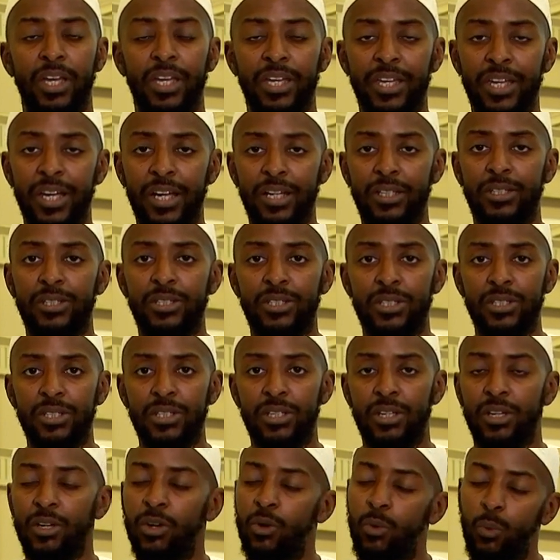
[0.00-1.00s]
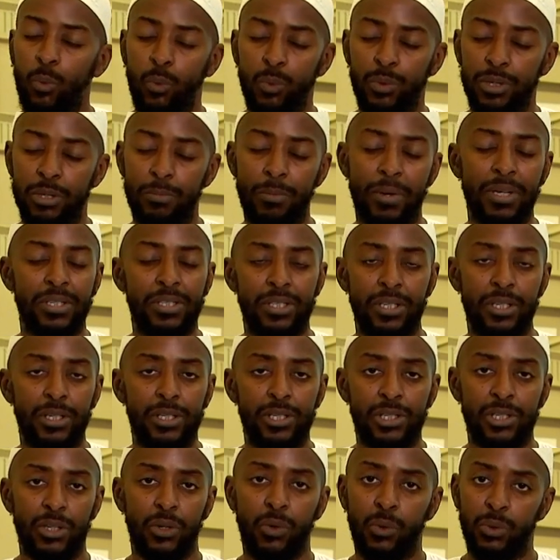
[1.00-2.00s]
Yet, the
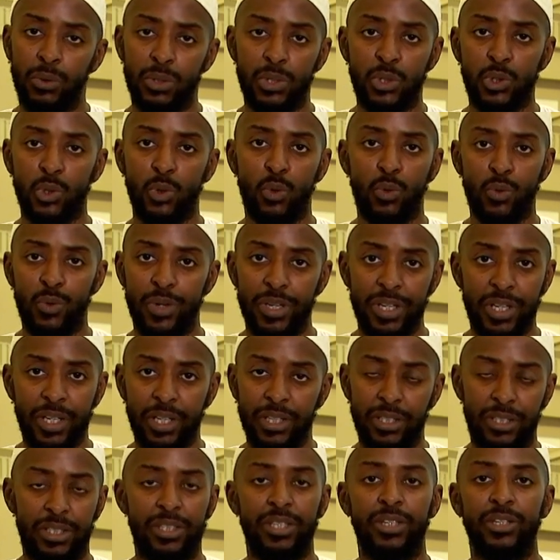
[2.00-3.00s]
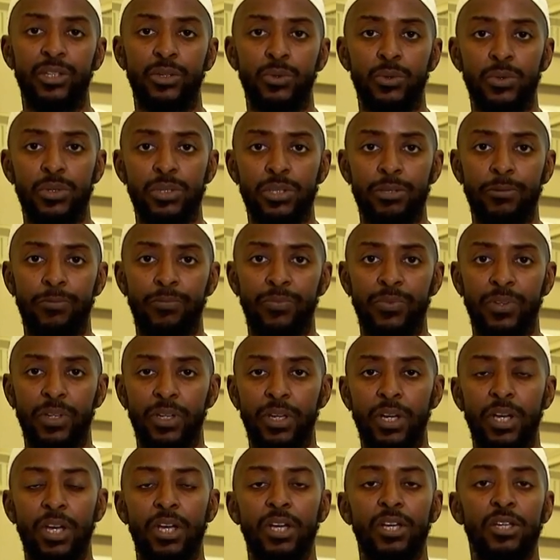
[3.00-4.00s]
message or the story continues.
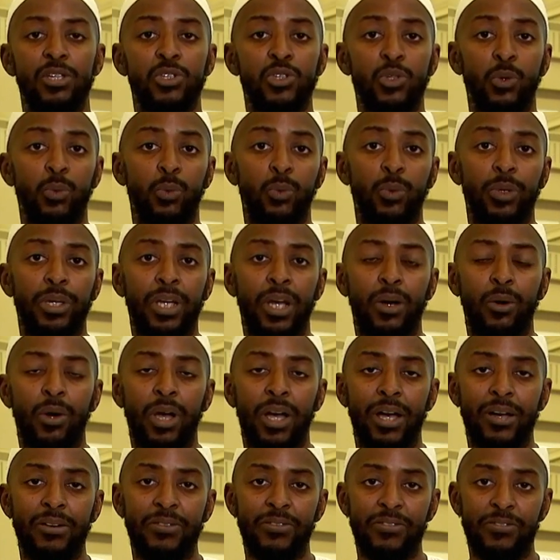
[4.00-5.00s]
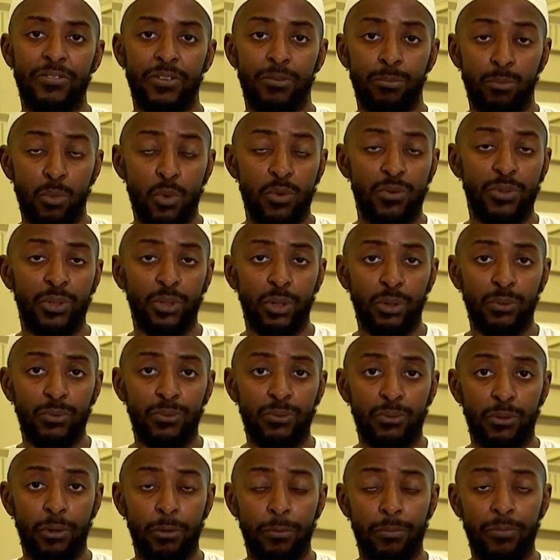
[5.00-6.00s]
So we now have, moving on
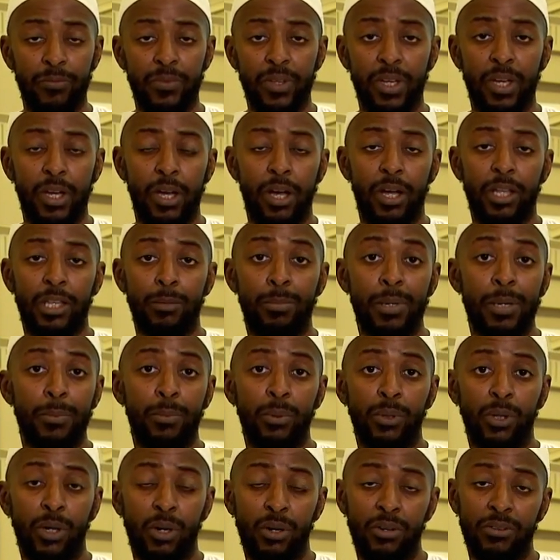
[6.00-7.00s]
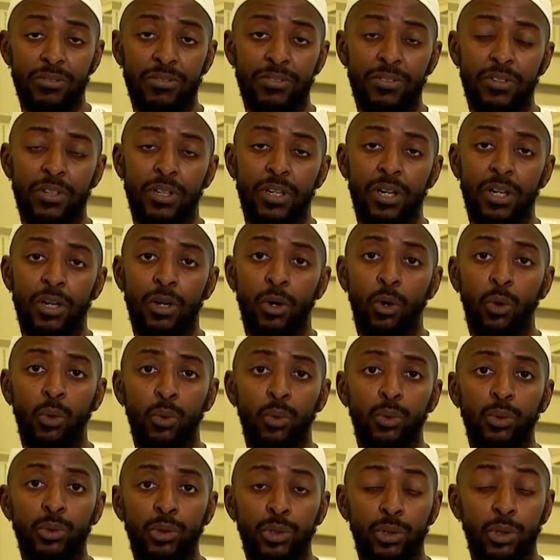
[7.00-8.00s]
from the people of
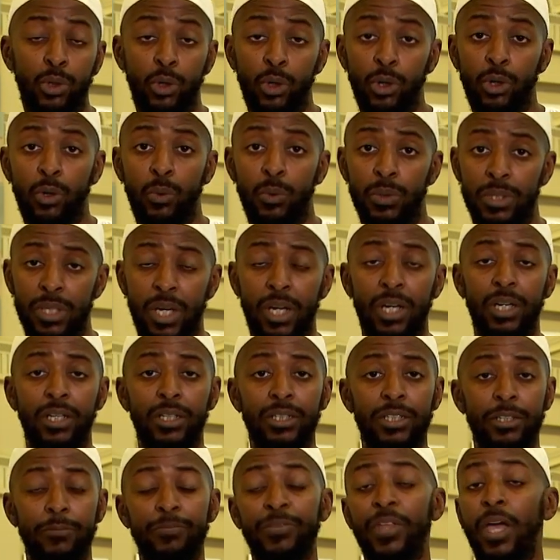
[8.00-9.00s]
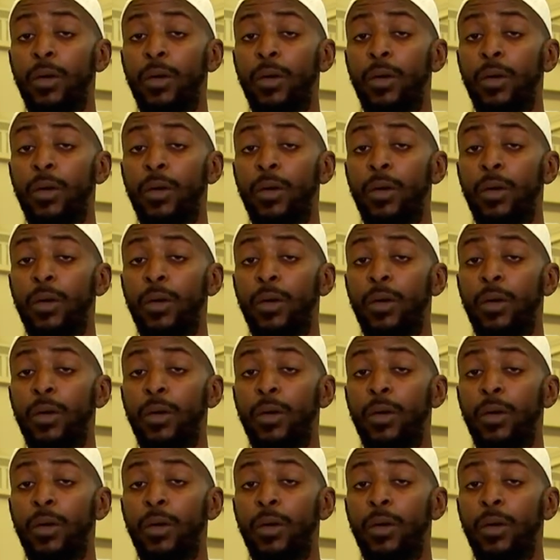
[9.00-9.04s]
Hud, who was Ad,